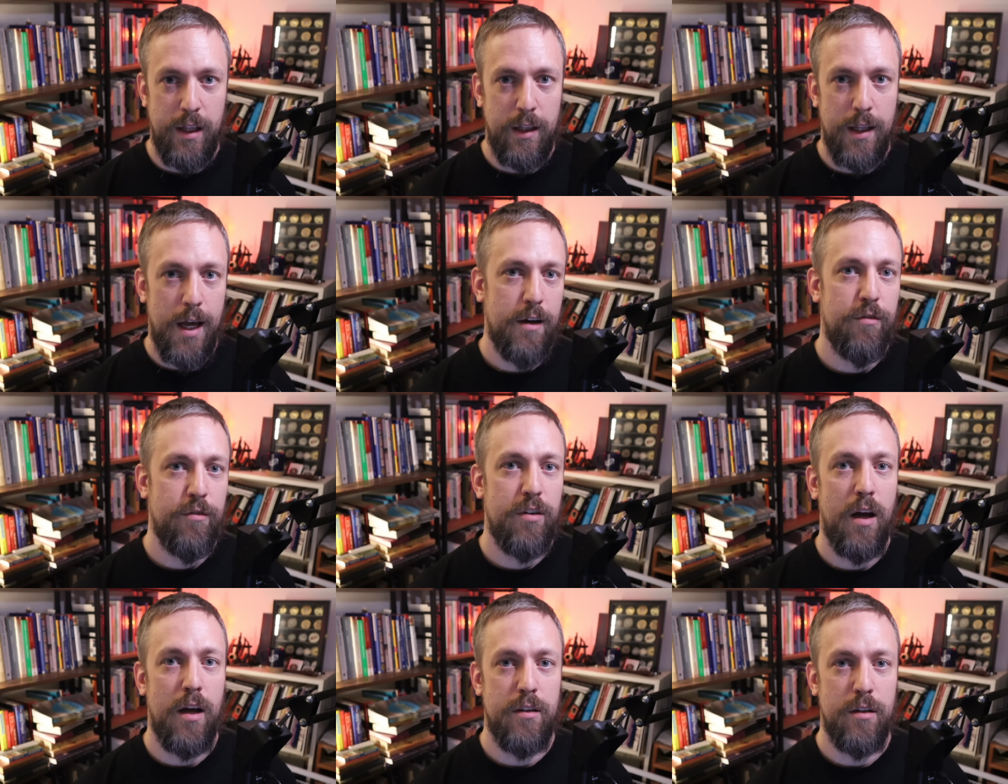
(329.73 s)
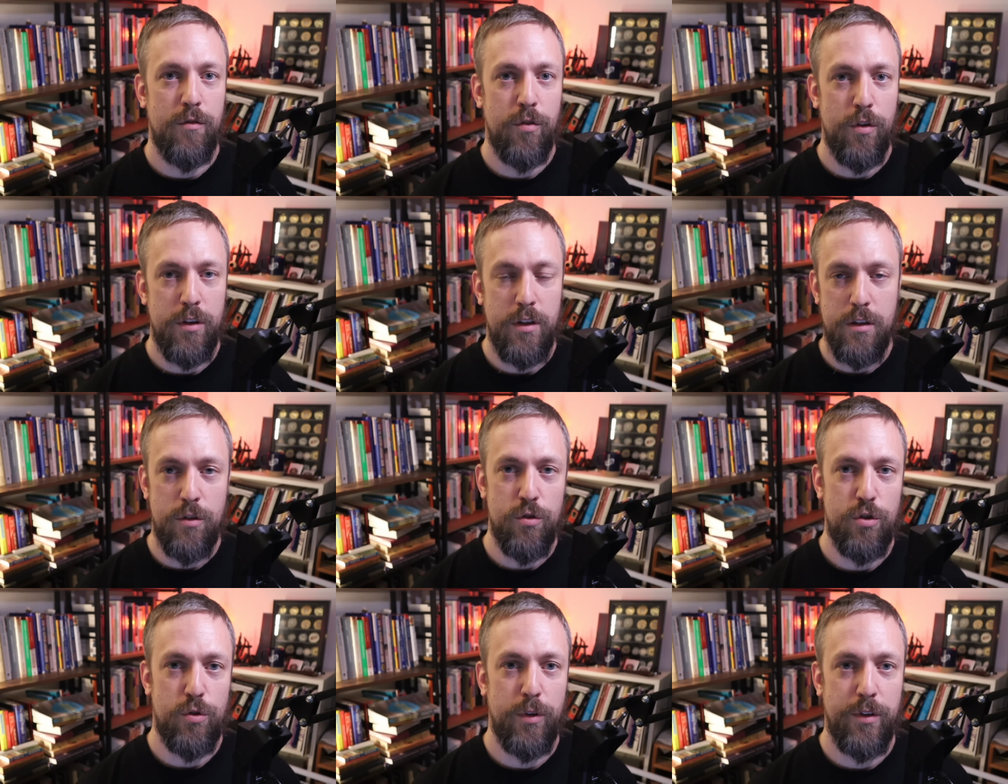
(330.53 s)
lot of content for the
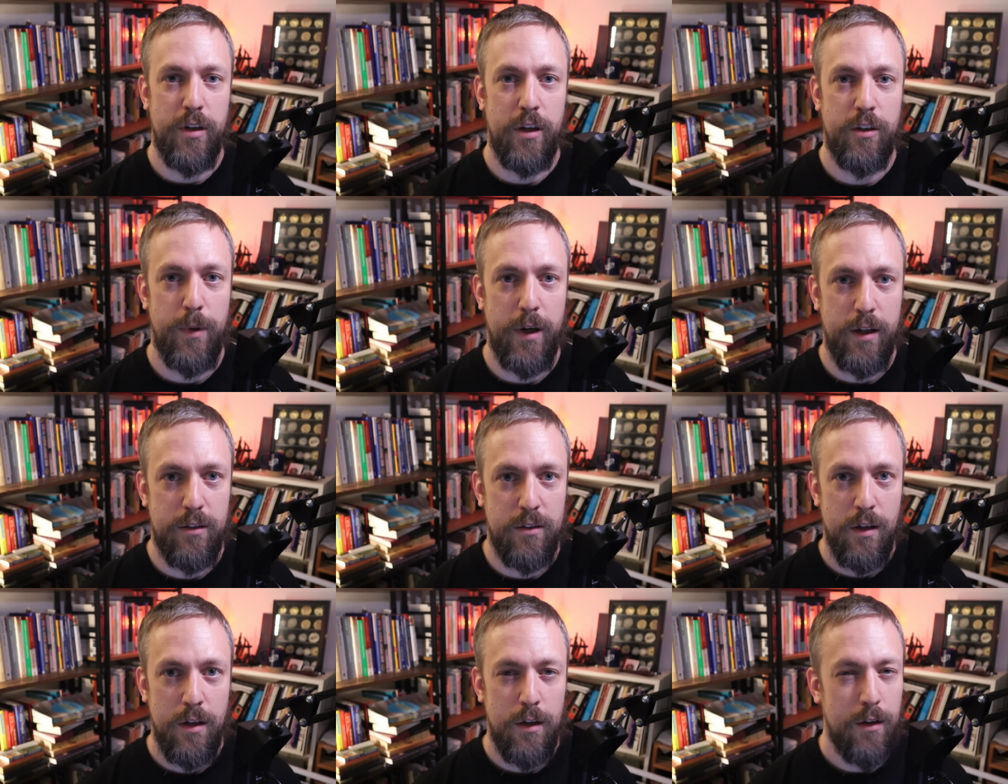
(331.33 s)
usual suspects.